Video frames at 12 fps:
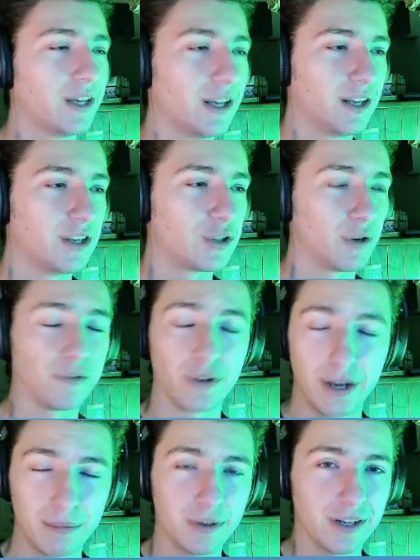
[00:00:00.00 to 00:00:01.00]
So if you're
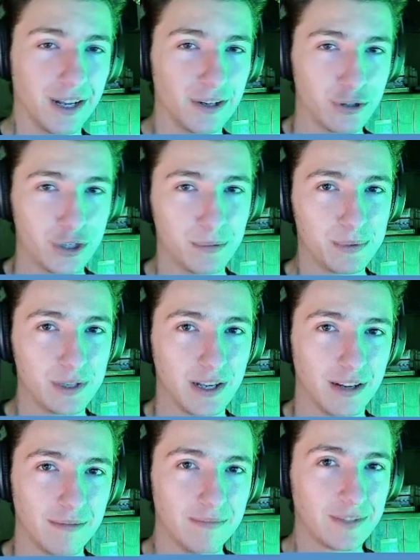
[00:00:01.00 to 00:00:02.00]
able to get your ships
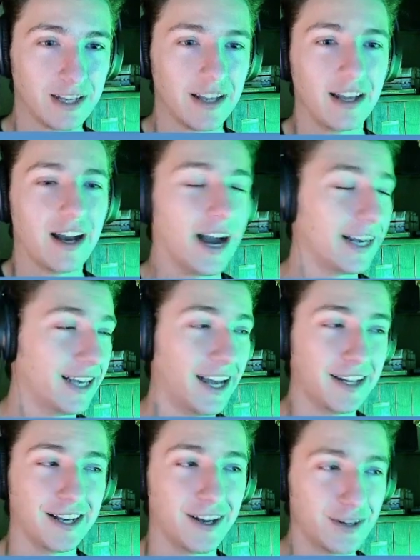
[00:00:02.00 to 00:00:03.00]
in, I
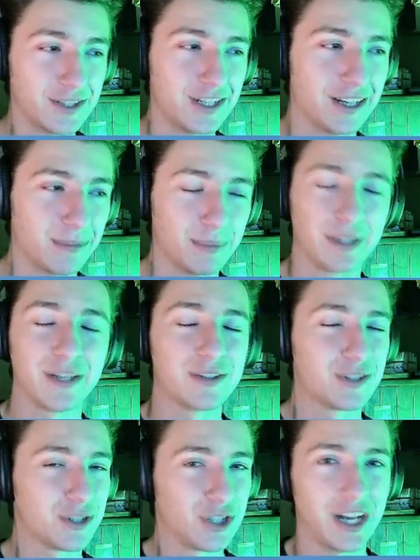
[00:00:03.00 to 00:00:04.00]
can't guarantee it, but there's
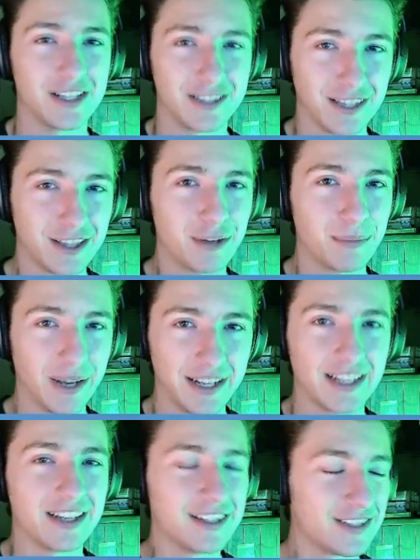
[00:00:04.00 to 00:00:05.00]
a chance that they'll make
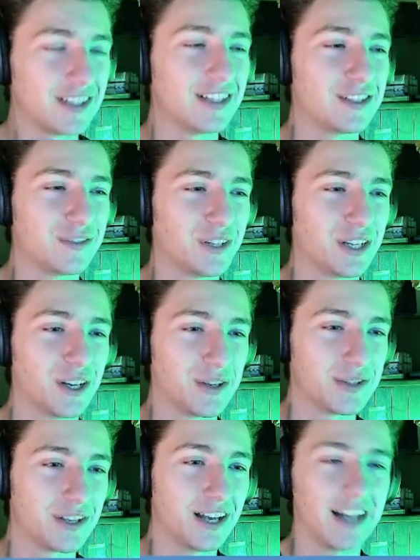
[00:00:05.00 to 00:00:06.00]
it into these
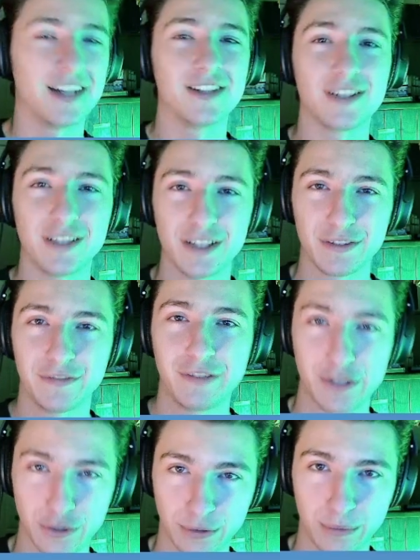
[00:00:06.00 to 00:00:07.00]
videos and into the
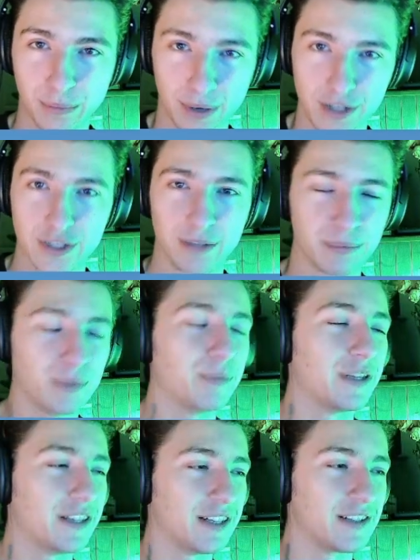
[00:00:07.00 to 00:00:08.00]
official Project
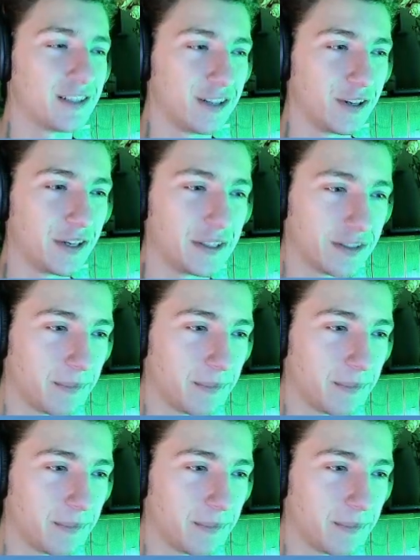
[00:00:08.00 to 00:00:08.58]
Prometheus series.